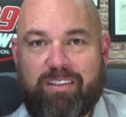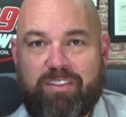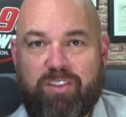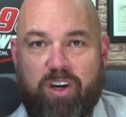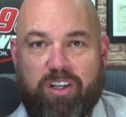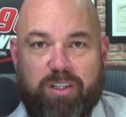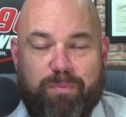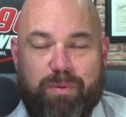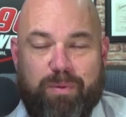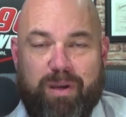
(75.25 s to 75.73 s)

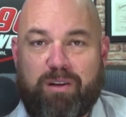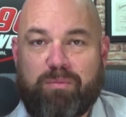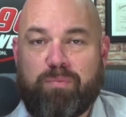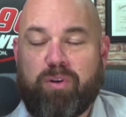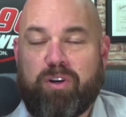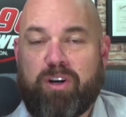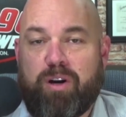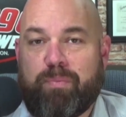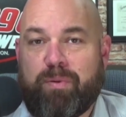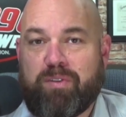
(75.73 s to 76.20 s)
Talked about it and
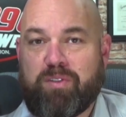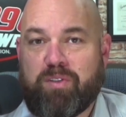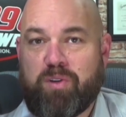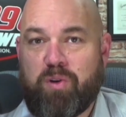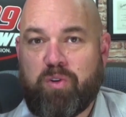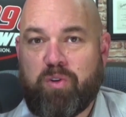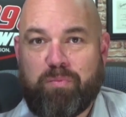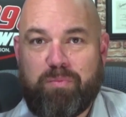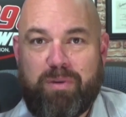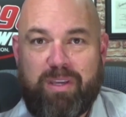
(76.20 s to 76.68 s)
put it up on
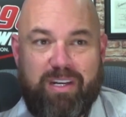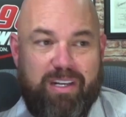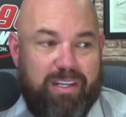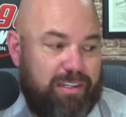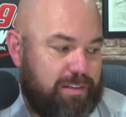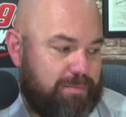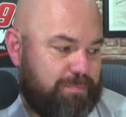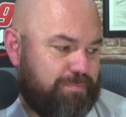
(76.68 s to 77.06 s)
social media.